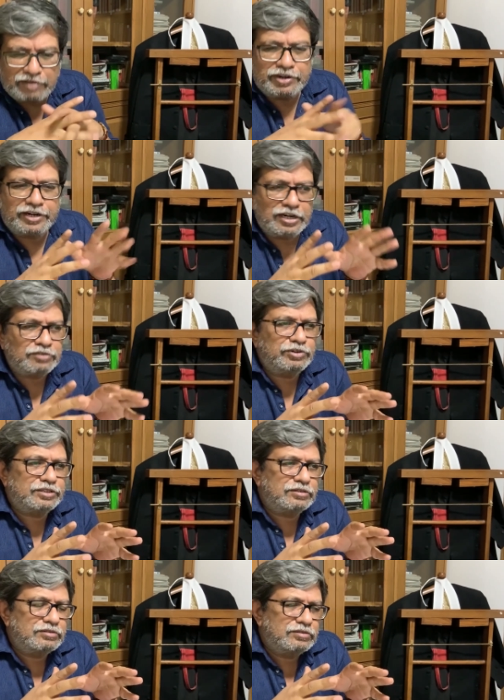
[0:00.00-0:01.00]
having dealt
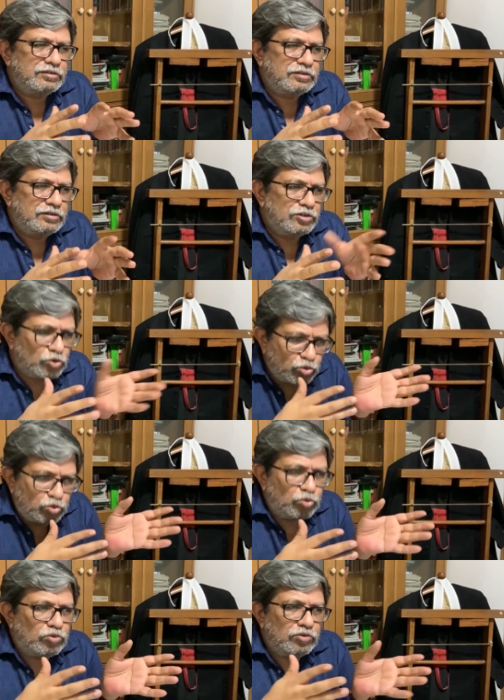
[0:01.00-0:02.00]
with
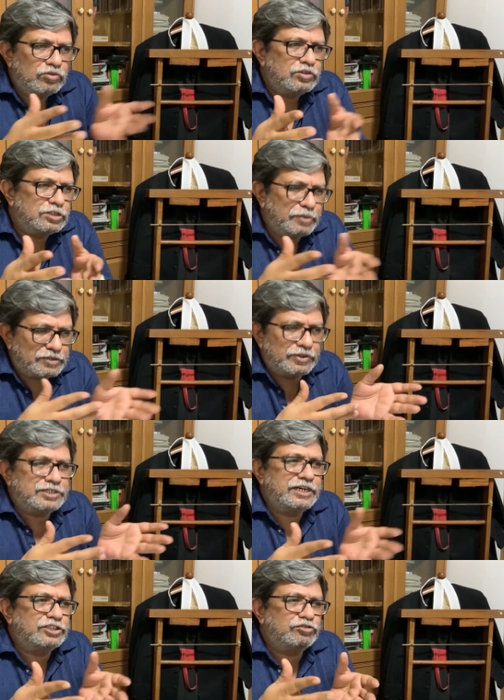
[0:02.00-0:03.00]
two
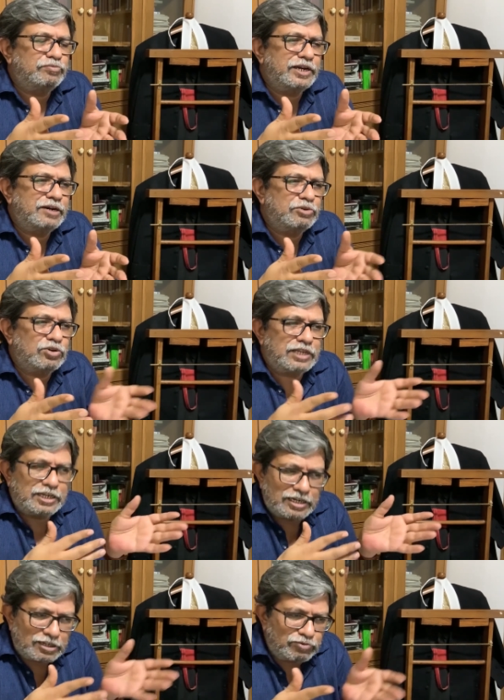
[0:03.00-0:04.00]
specific states of mind because
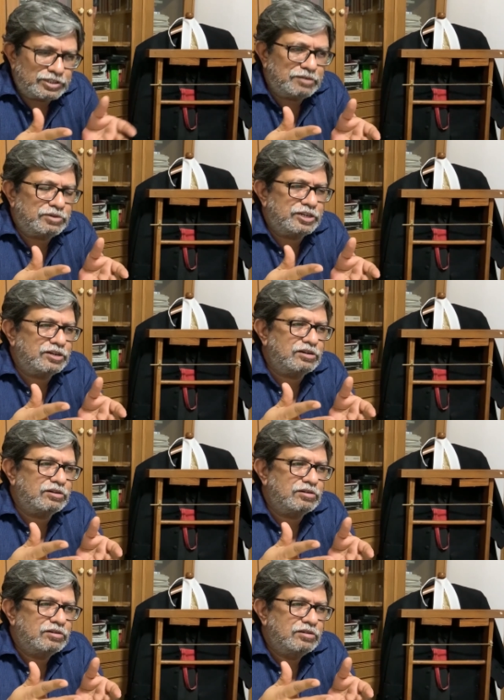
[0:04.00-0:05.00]
I dealt with them a
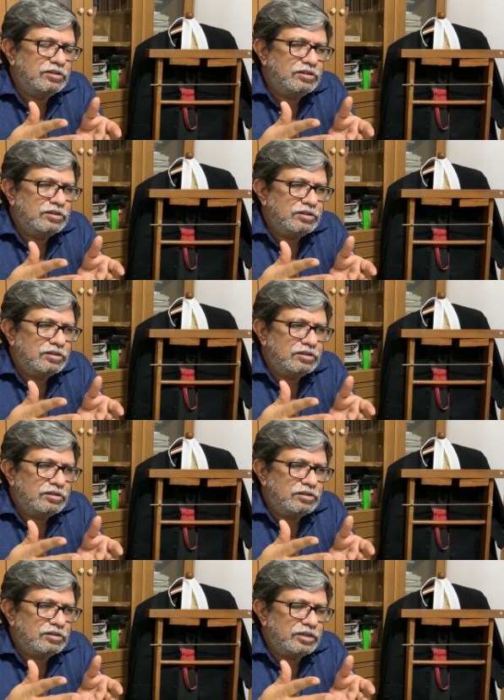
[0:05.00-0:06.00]
little
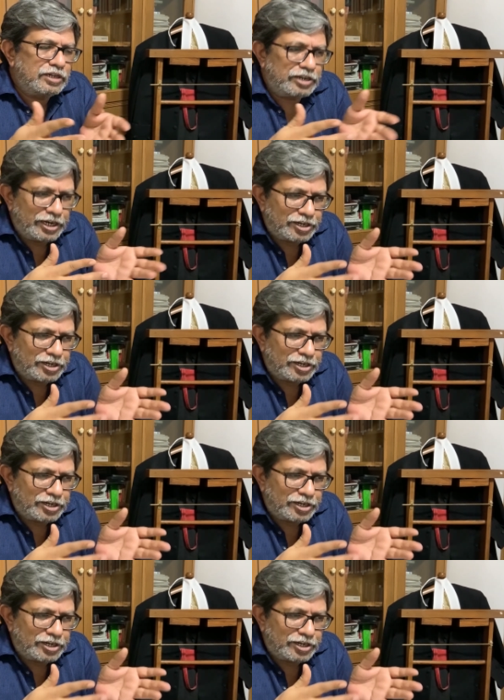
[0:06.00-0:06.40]
in